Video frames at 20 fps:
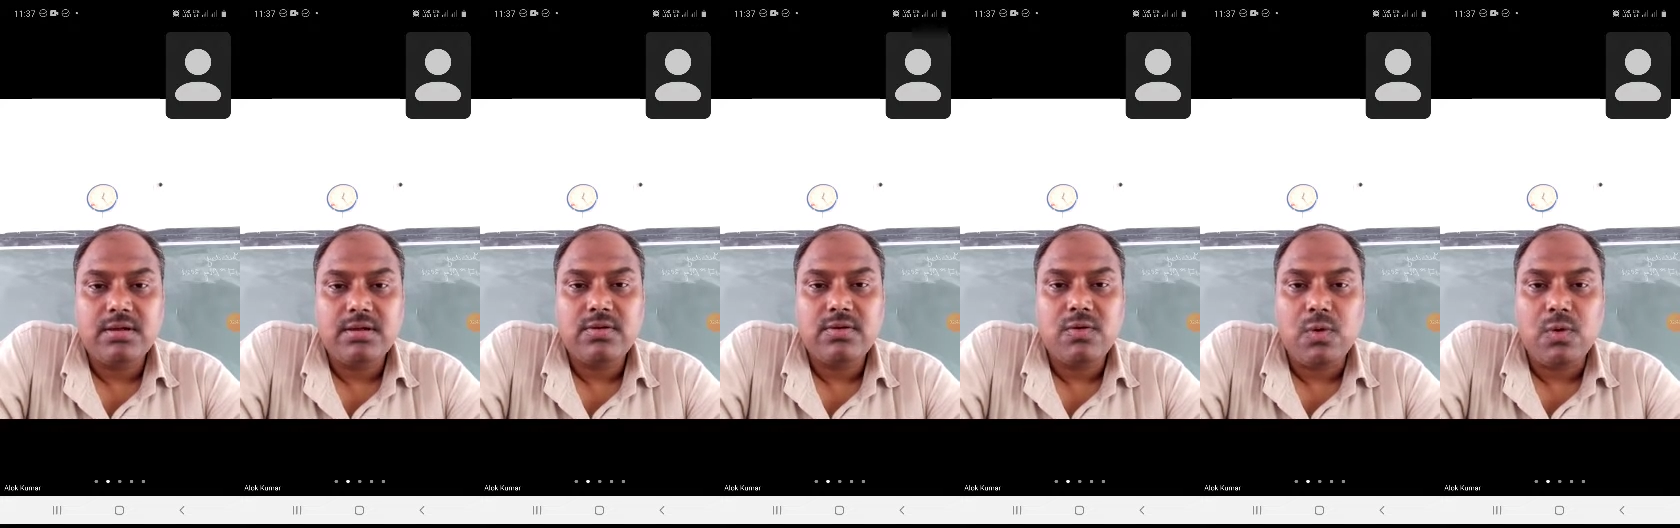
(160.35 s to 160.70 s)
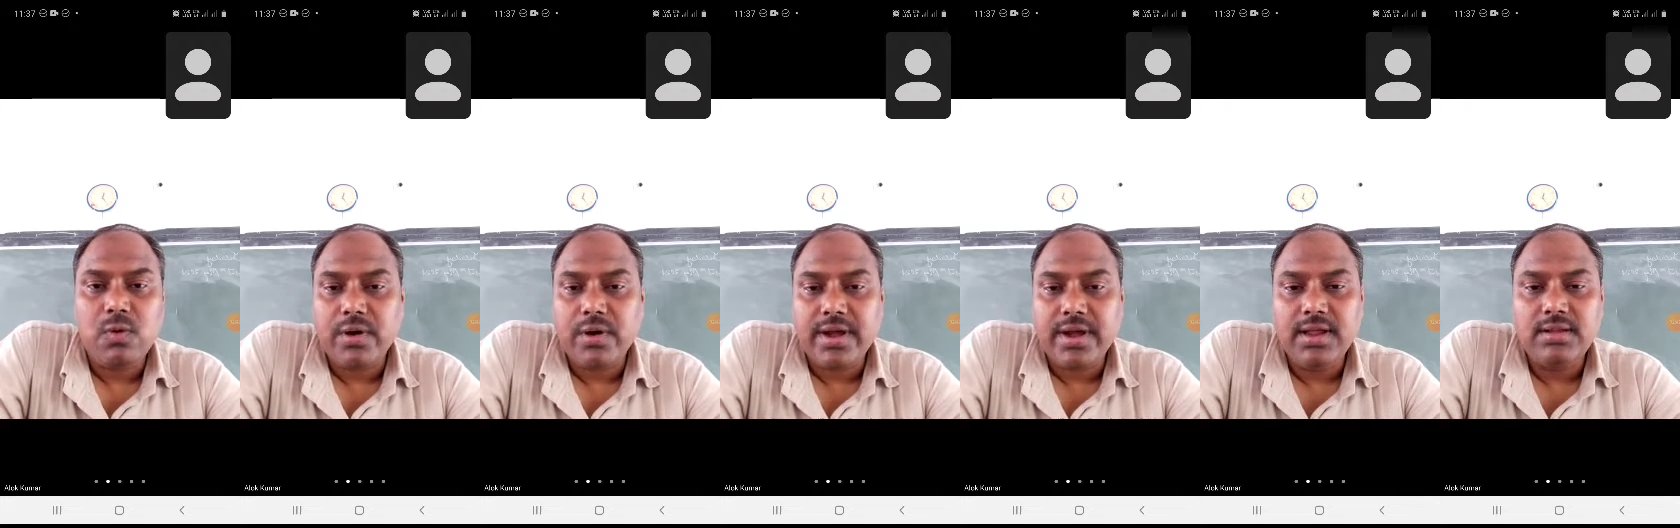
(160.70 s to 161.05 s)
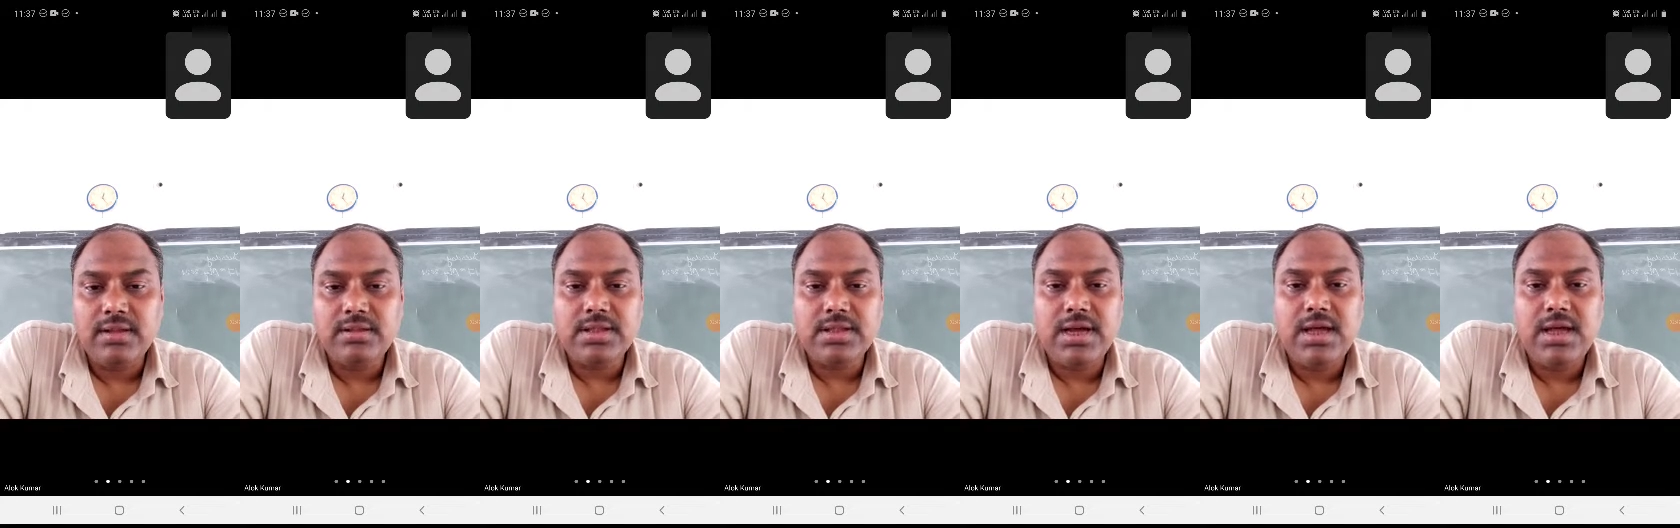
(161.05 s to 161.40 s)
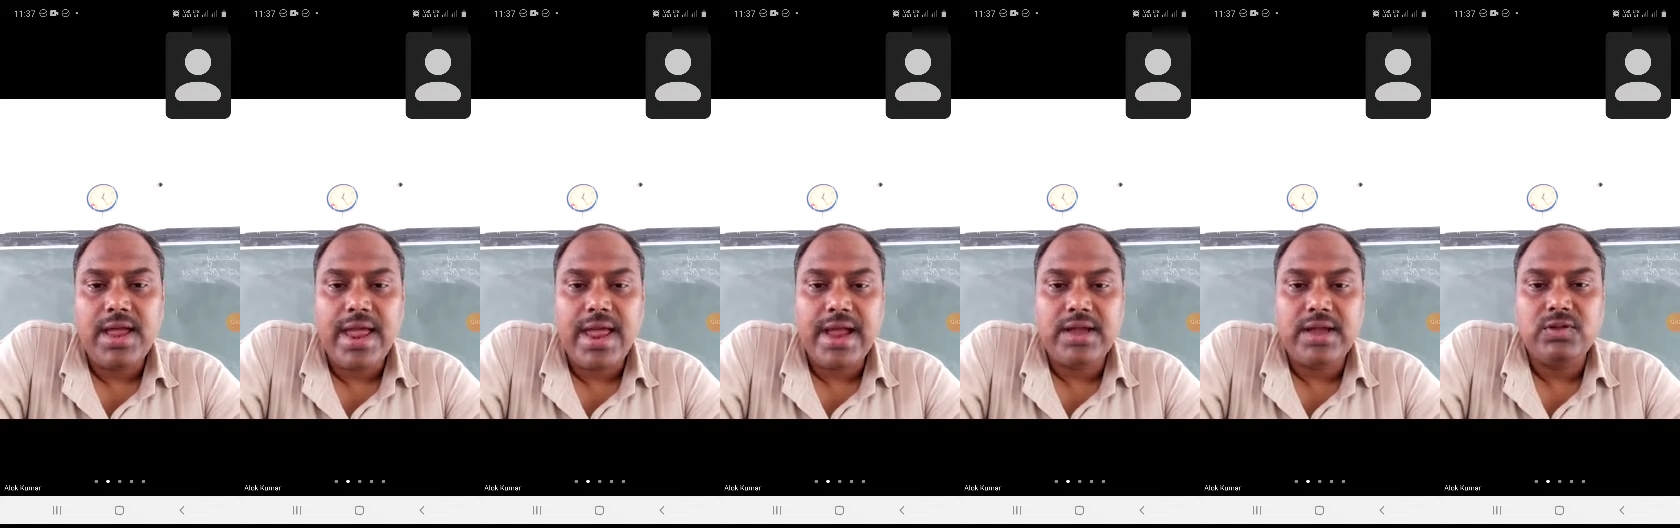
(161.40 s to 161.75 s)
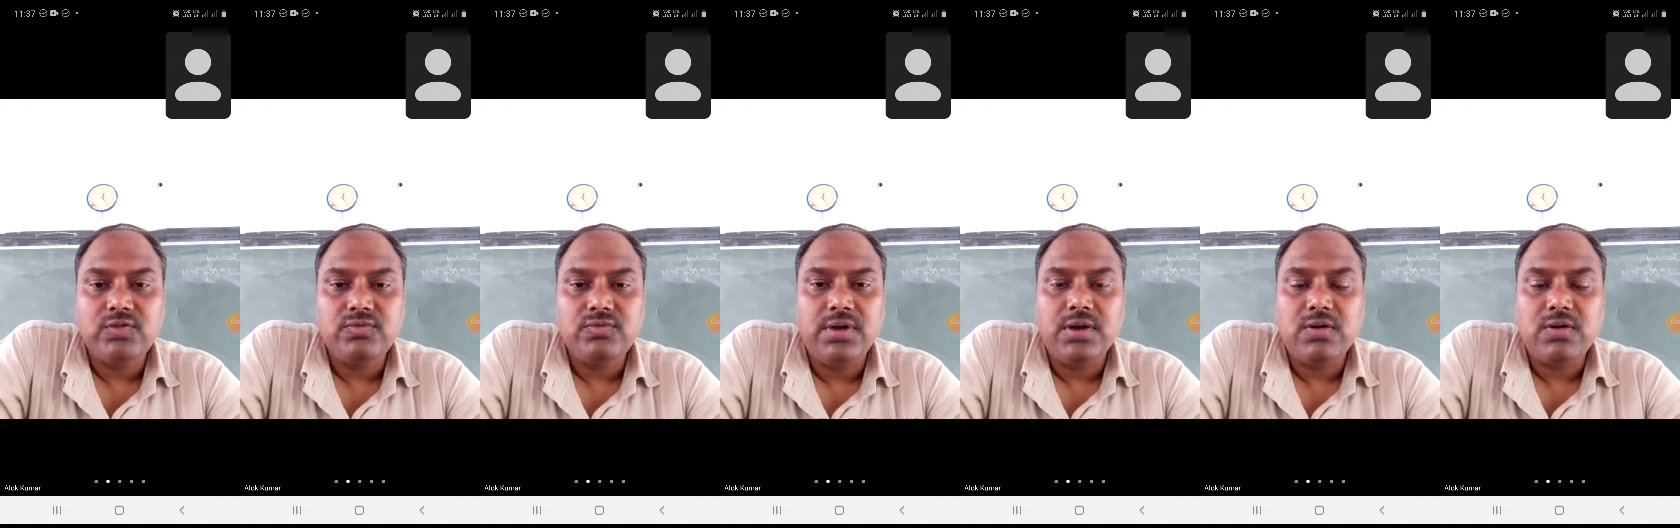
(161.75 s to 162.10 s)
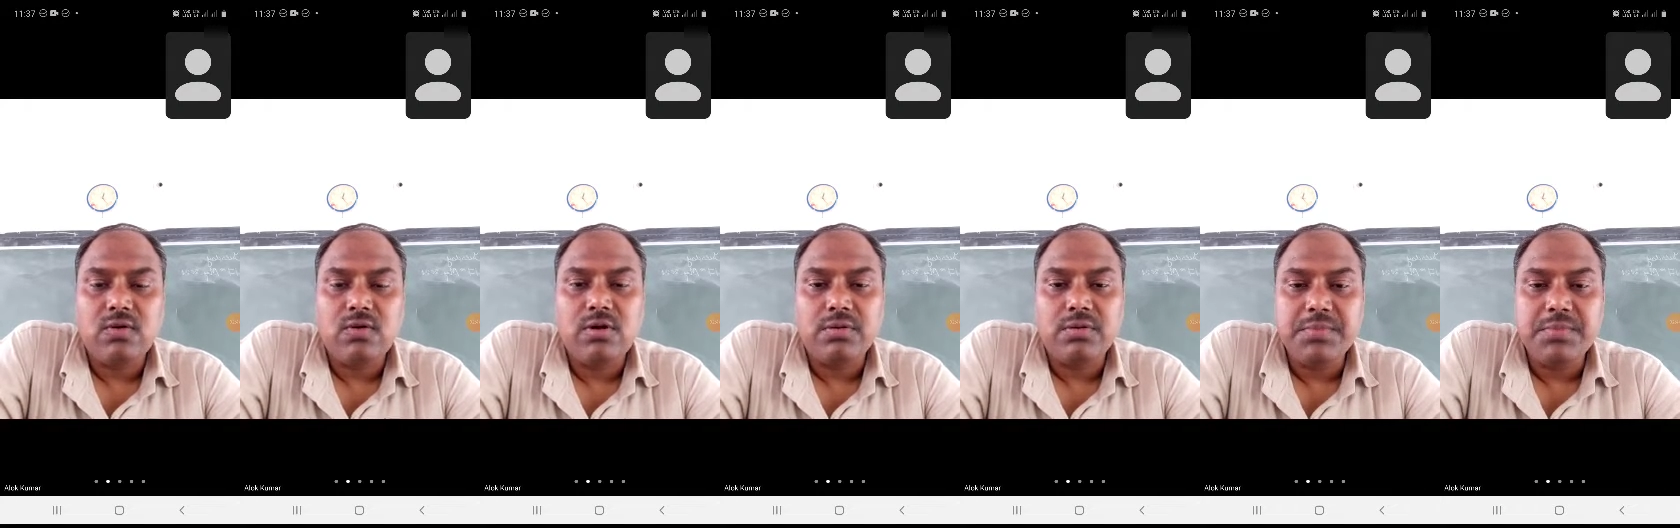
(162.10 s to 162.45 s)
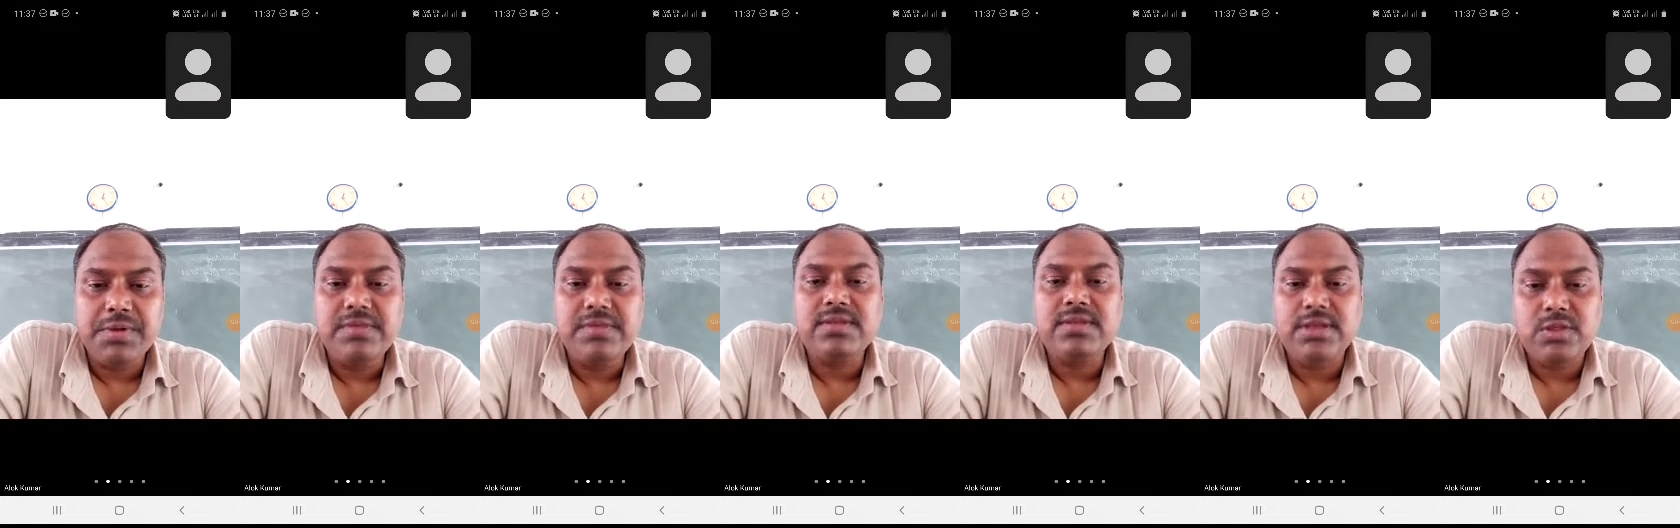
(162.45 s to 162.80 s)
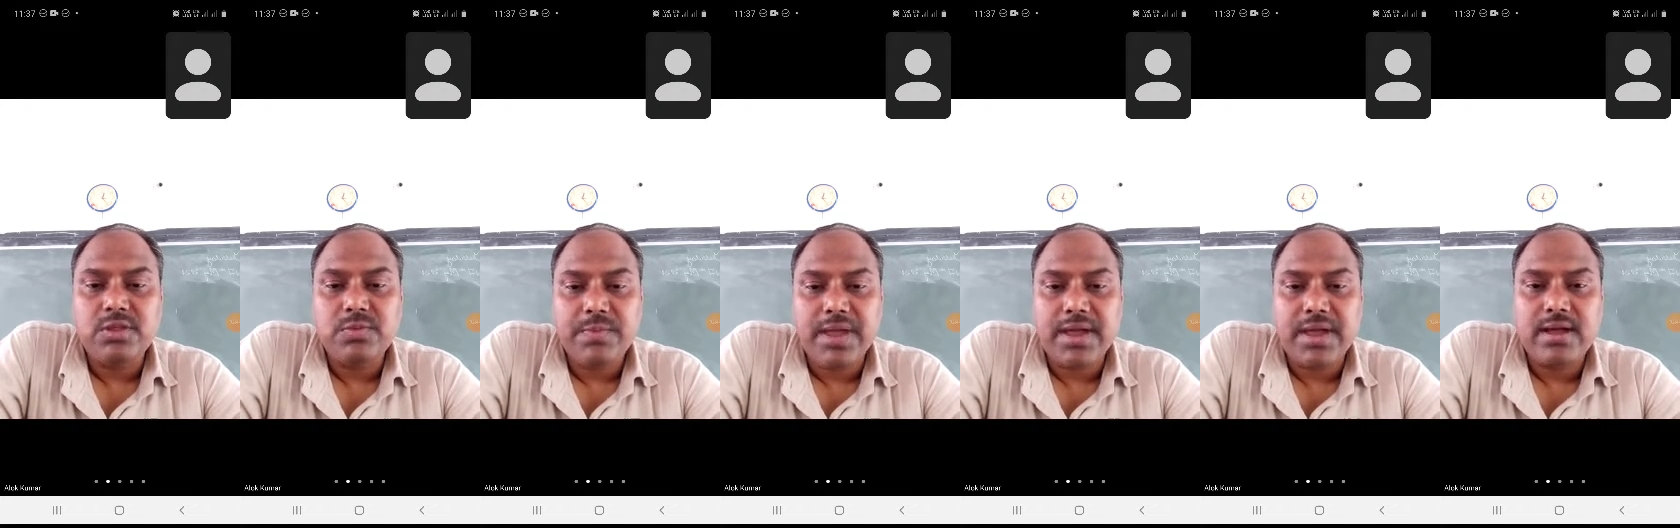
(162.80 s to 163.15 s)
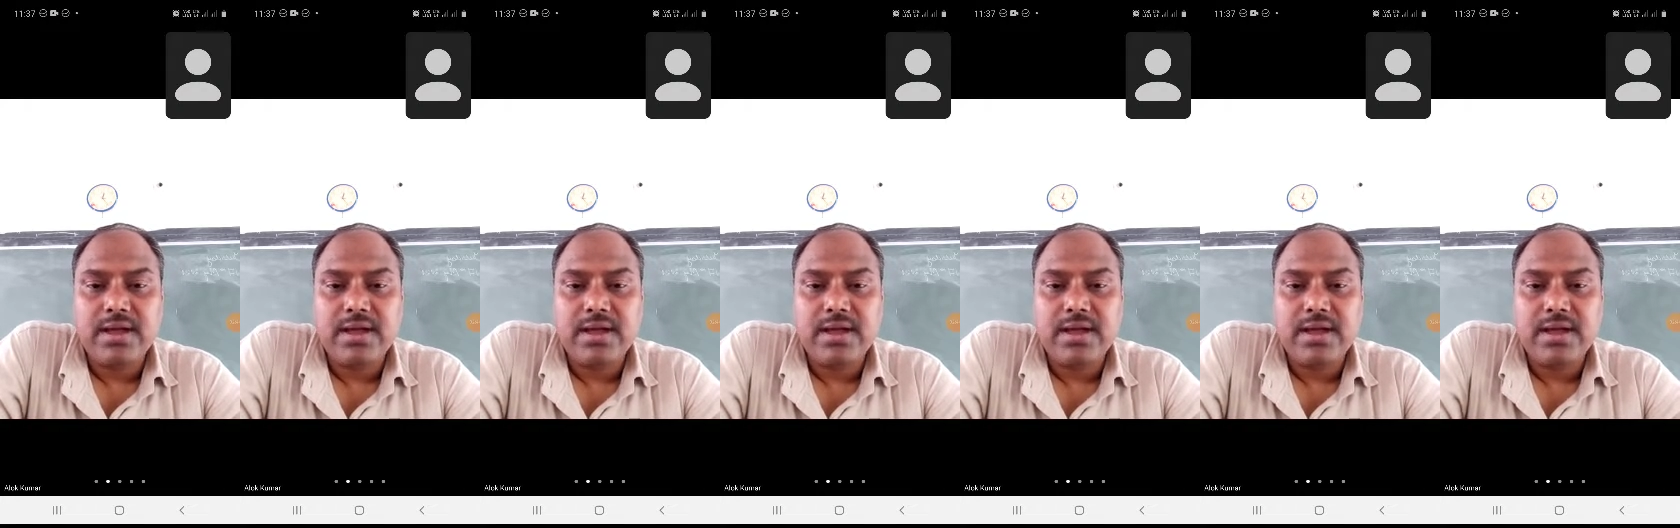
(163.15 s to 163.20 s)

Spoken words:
Quoting the actual, quote means speak.